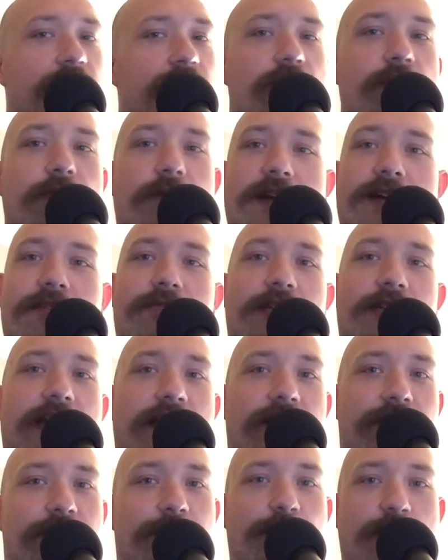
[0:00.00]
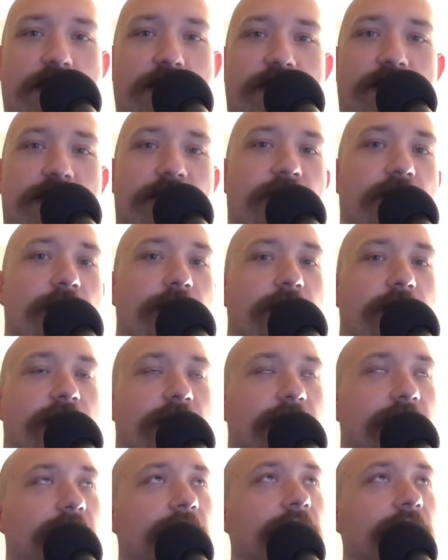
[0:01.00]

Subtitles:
do whatever Dave Smith is doing.